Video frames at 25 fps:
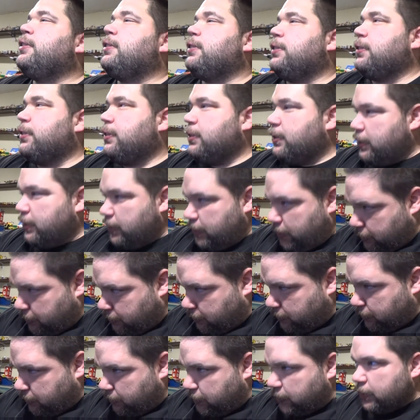
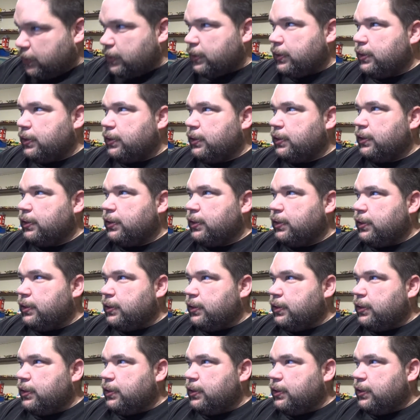
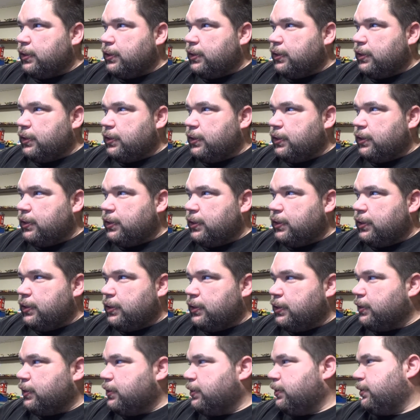
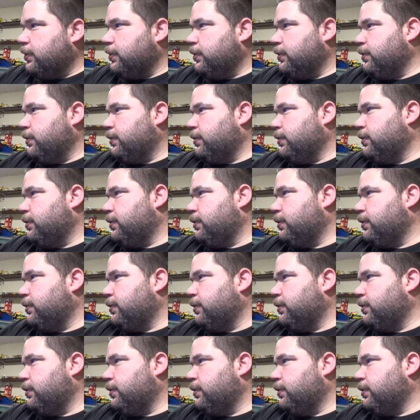Nobody speaks.